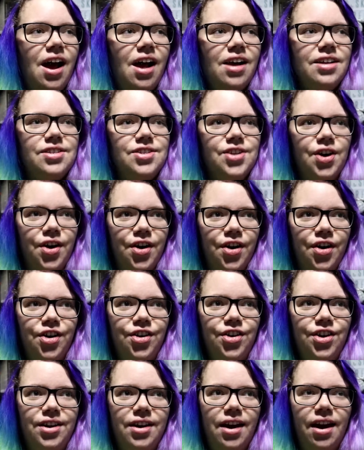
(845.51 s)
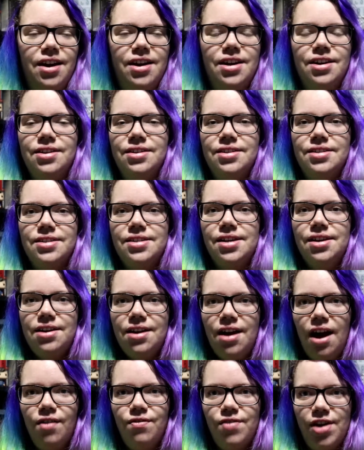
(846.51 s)
So yeah, it is
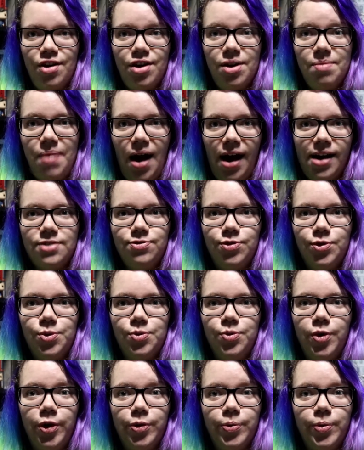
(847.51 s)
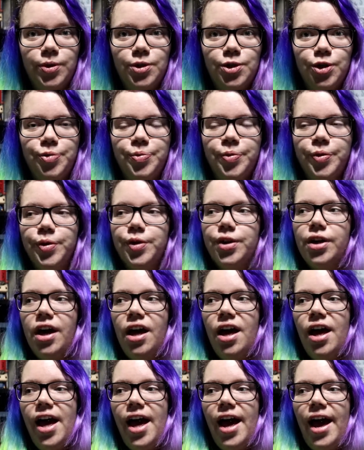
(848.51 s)
a very impactful World War II book,
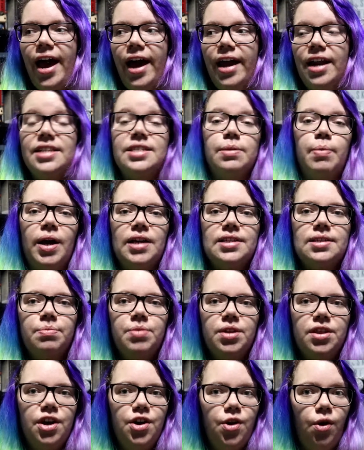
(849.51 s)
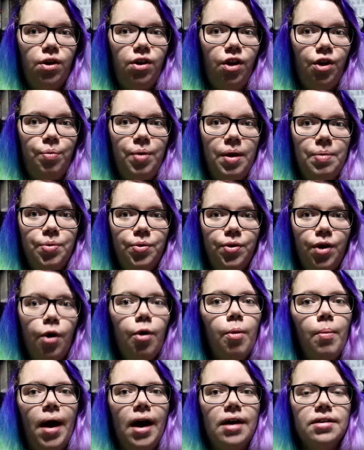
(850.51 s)
and it's about something that not a lot of people know
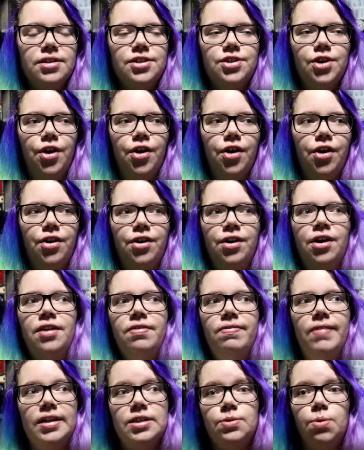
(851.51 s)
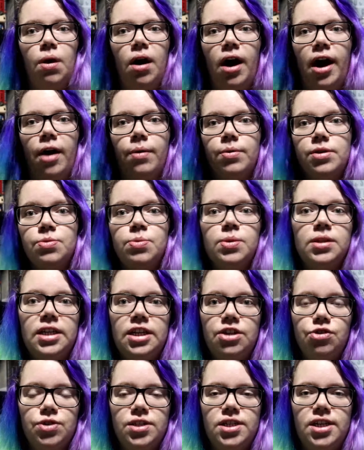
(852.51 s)
about. So that's why I was really
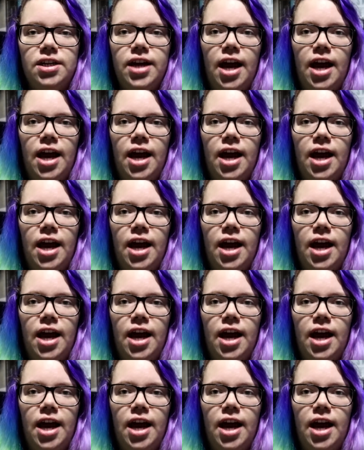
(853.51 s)
interested.